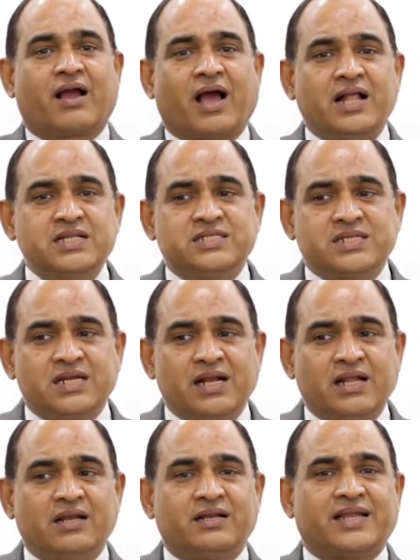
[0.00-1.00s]

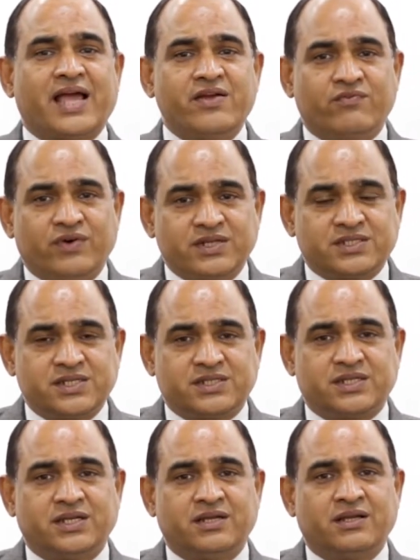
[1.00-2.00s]
cultural
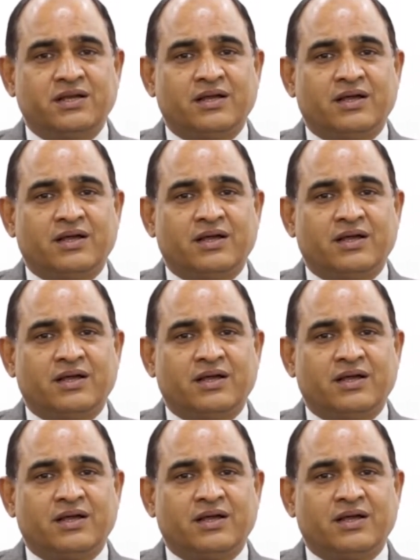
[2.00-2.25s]
diversity